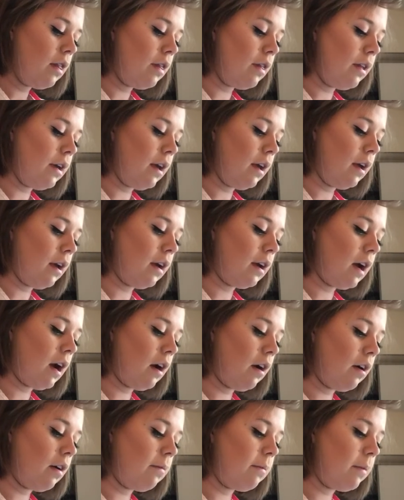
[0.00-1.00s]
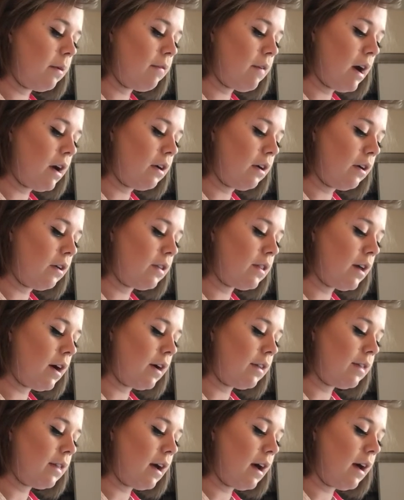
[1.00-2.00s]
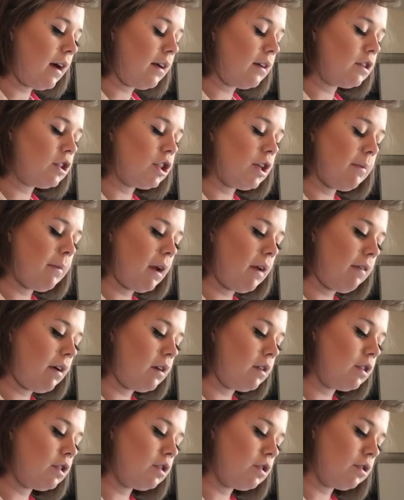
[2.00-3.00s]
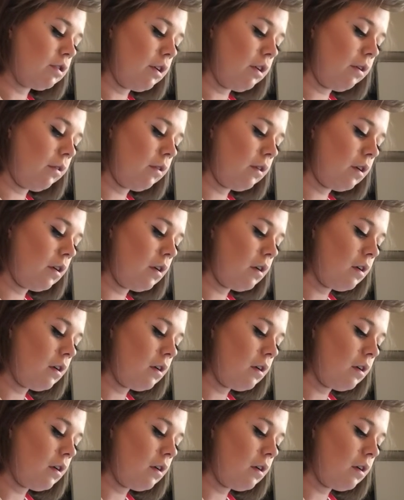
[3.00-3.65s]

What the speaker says: The care provider thought that she might have had a stroke.